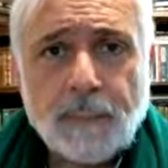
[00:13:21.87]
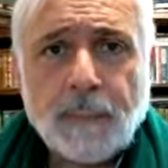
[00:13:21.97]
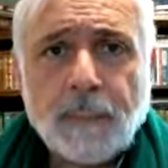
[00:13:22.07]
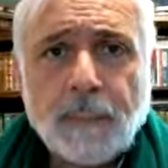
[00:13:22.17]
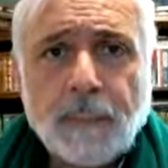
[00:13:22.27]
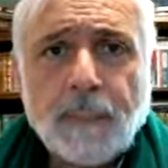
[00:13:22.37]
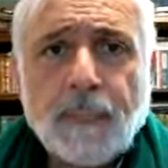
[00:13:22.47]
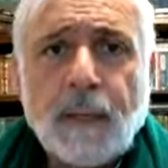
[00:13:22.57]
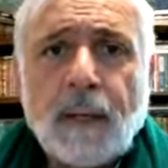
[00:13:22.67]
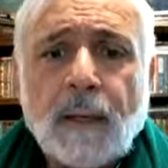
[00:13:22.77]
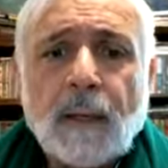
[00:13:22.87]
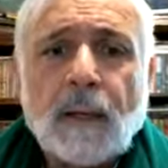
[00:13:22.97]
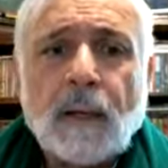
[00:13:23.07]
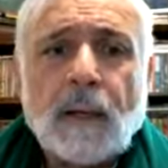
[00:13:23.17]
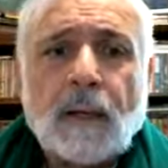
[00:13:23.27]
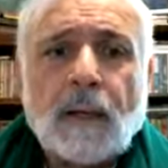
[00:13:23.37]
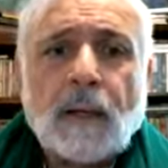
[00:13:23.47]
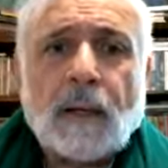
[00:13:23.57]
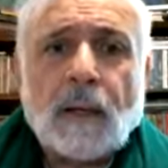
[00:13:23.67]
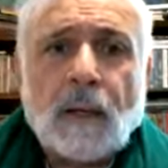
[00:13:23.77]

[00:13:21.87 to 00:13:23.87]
No one is speaking in this clip.